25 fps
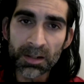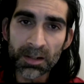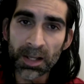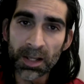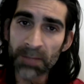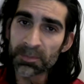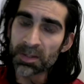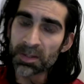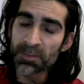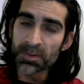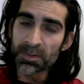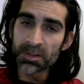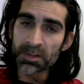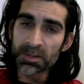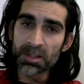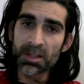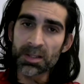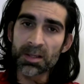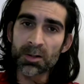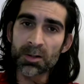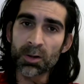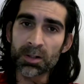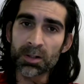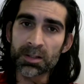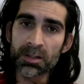I'm keeping the
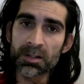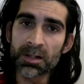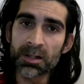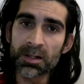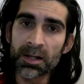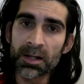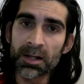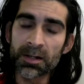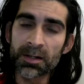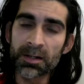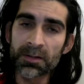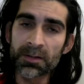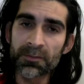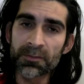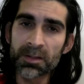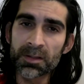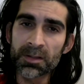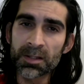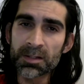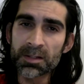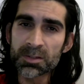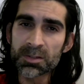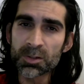heat on the car and everything.